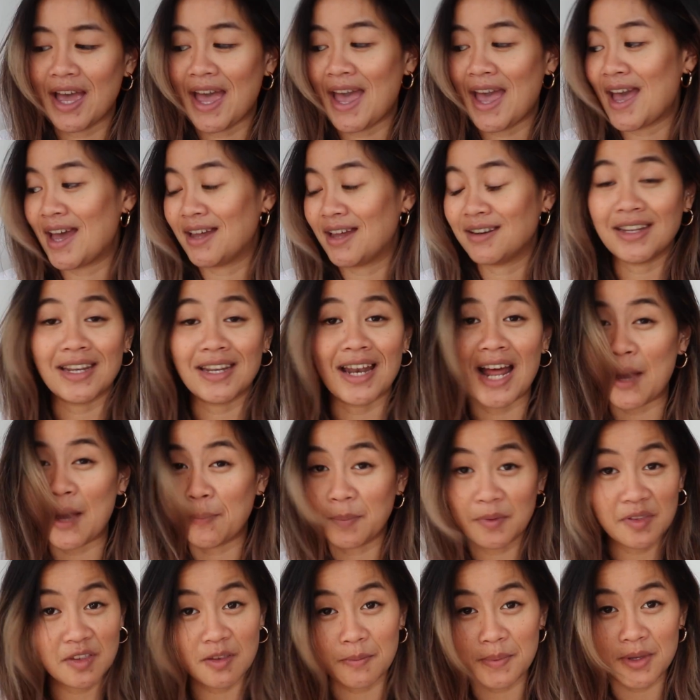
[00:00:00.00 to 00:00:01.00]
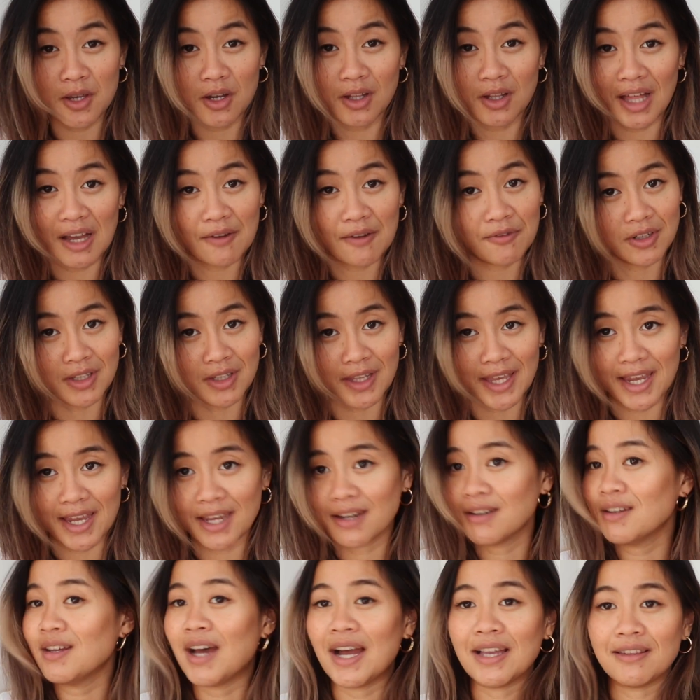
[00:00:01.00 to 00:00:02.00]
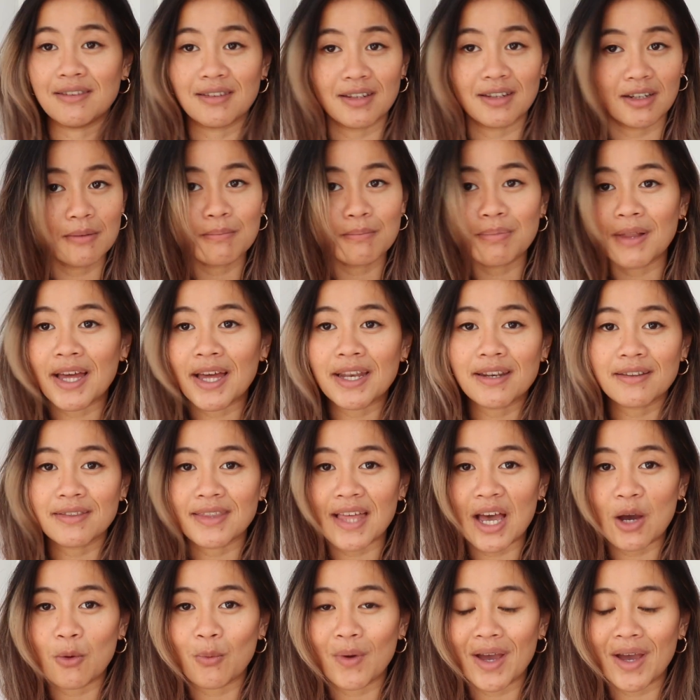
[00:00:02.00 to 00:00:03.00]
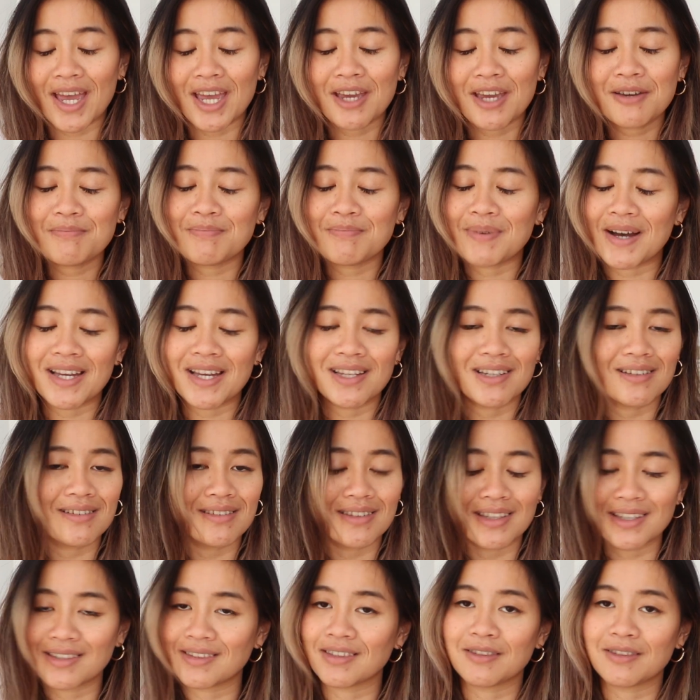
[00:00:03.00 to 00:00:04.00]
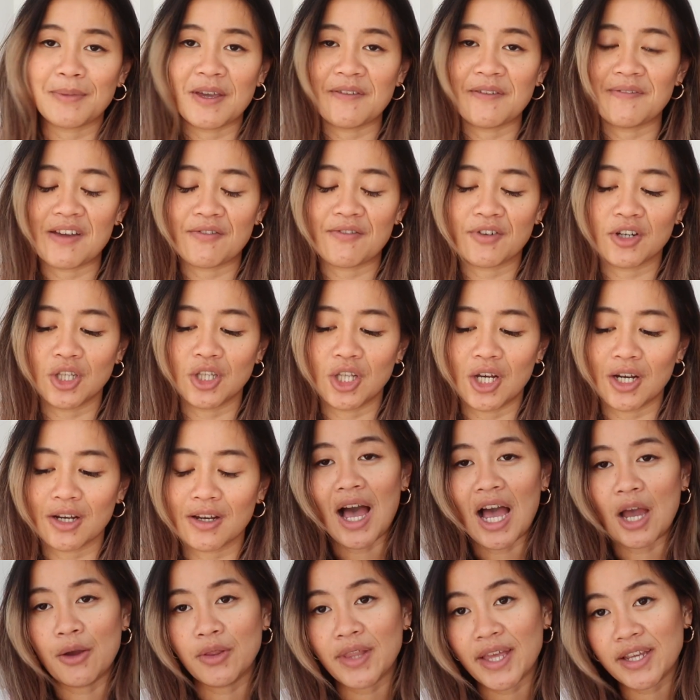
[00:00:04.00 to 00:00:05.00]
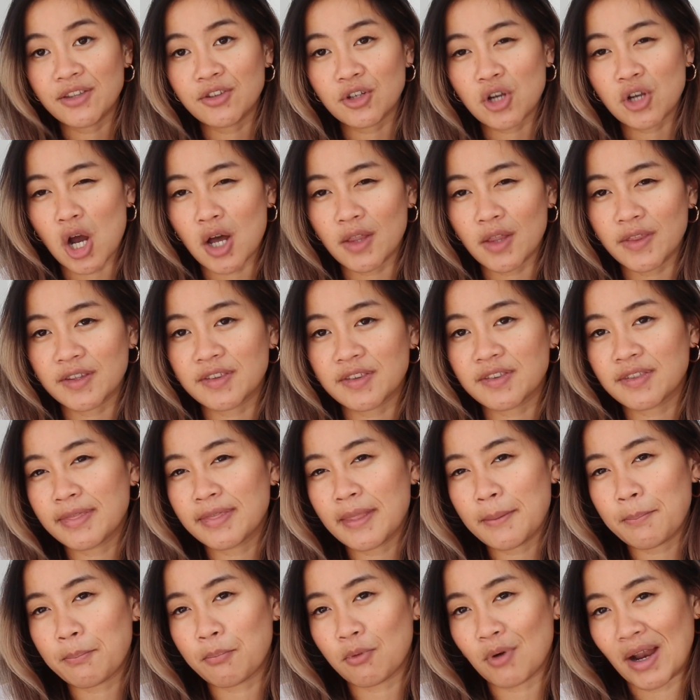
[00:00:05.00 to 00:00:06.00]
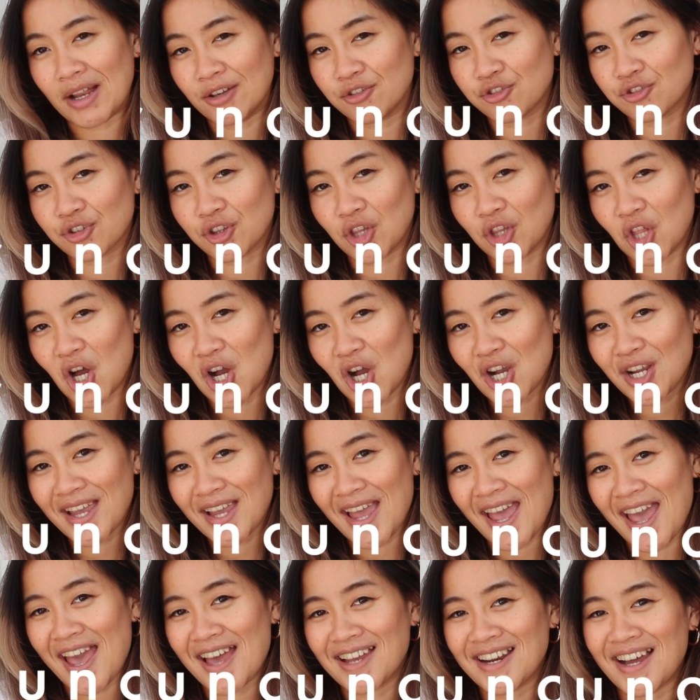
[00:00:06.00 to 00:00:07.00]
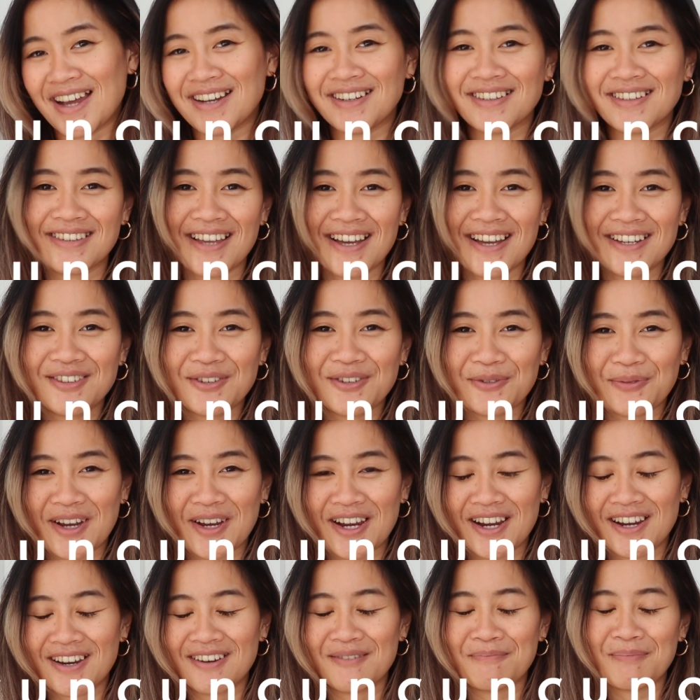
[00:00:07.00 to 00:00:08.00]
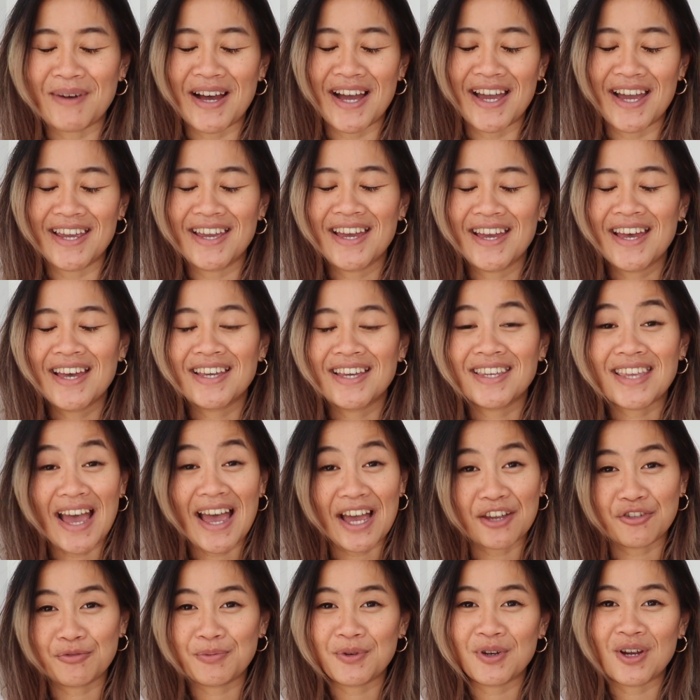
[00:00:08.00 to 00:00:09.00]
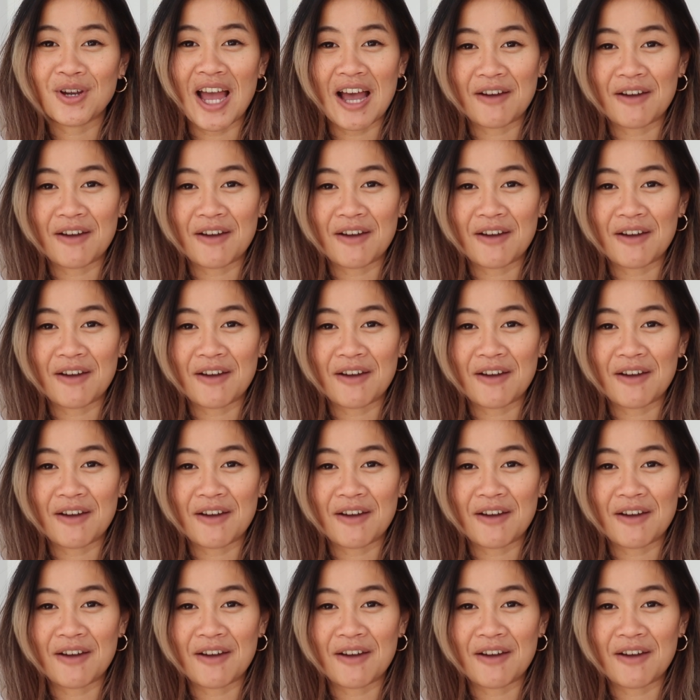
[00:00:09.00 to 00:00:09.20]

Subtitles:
And it happens to be all Everlane. I didn't plan it that way, but this is my favorite look. I would like to call this the brunch look, and I decided to wear my cashmere